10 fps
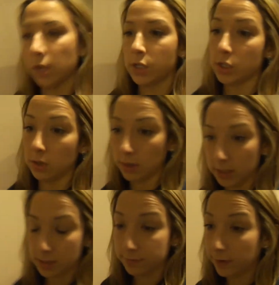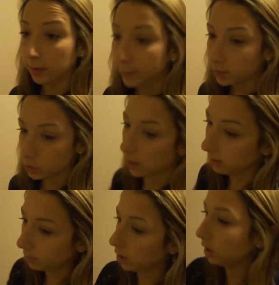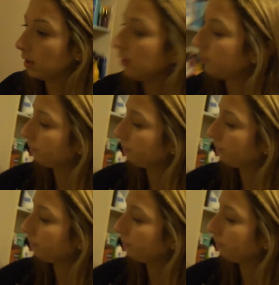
So let's find my tripod.